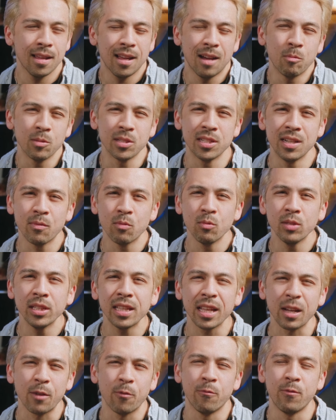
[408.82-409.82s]
I was never
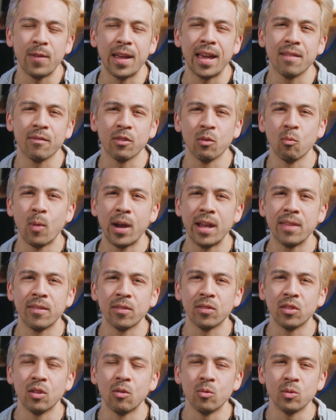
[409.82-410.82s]
really a fan of the way
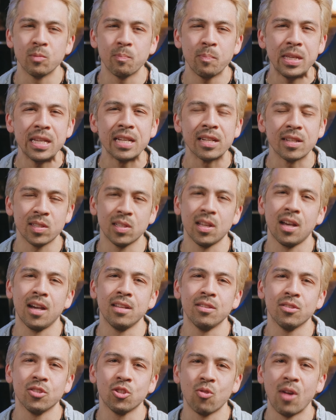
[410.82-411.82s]
that those Peak
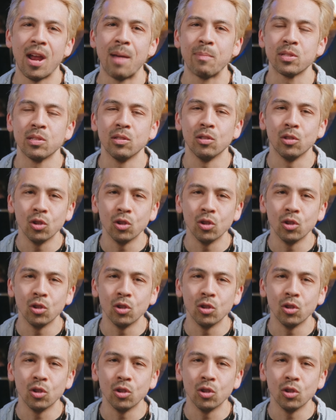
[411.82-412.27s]
Design straps